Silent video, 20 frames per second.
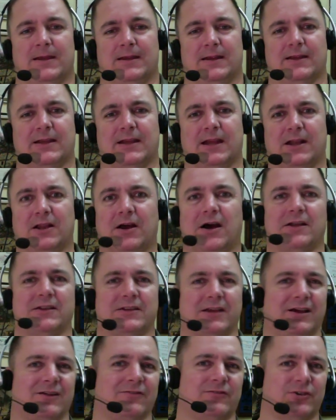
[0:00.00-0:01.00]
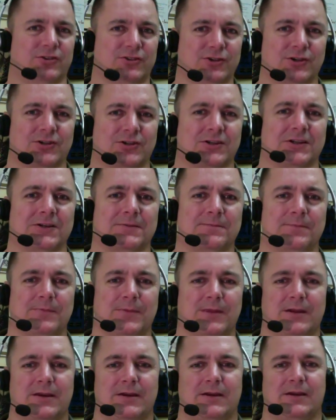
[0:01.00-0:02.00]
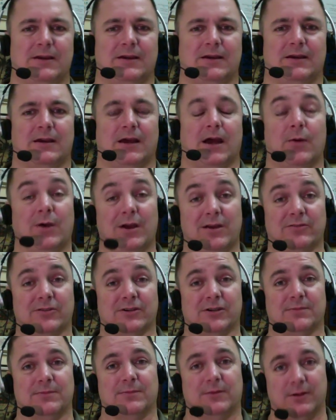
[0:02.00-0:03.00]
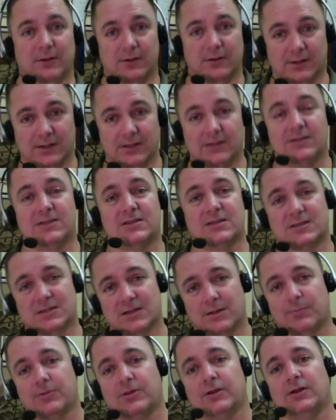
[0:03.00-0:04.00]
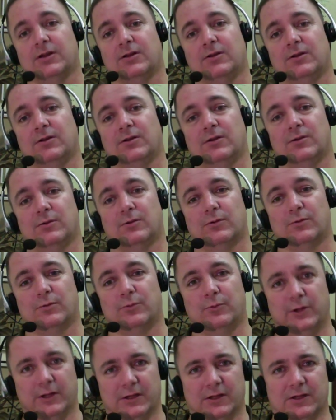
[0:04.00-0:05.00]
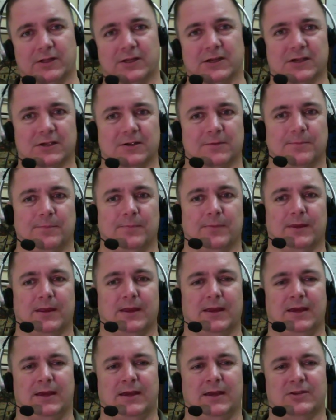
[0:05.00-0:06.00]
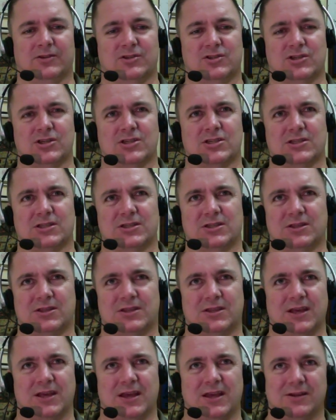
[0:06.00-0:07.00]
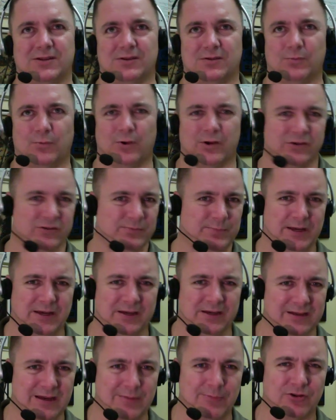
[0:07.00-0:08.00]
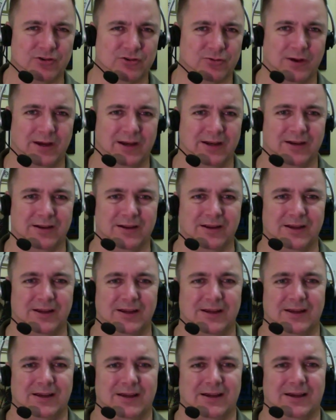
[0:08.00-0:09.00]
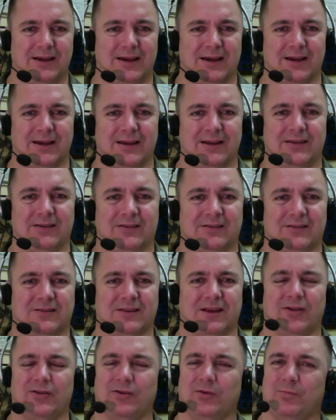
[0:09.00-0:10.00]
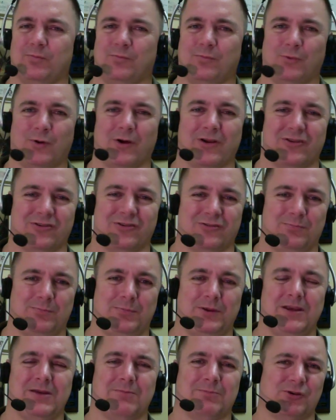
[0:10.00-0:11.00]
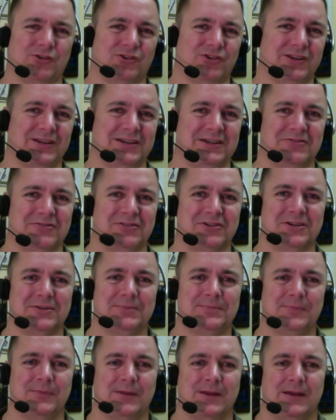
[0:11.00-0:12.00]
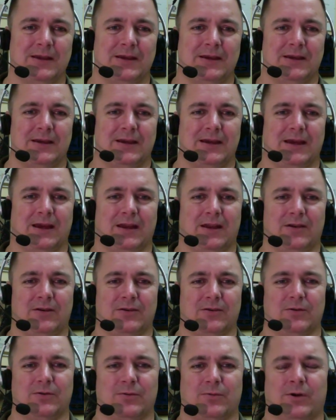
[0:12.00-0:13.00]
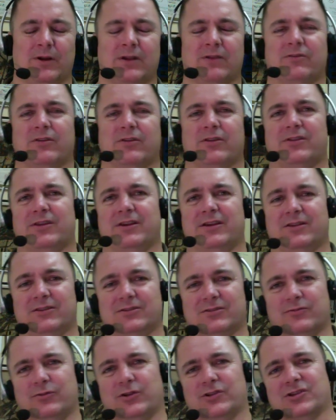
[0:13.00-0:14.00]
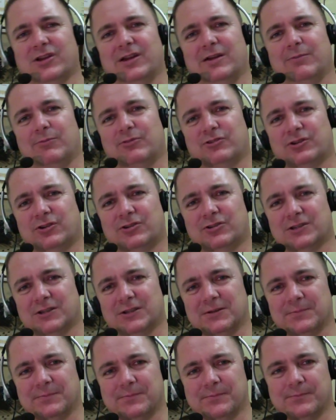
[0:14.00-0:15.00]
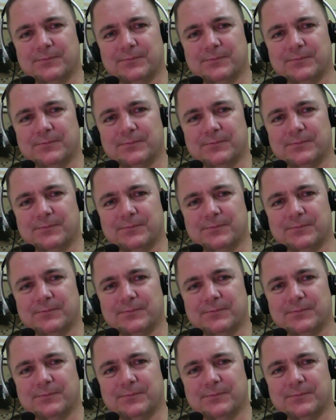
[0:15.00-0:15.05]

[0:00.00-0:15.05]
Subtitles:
cannot tell for certain. However, there is something real here. It's just that what is being demonstrated is seldom what is being perceived. And one of the things of which I am certain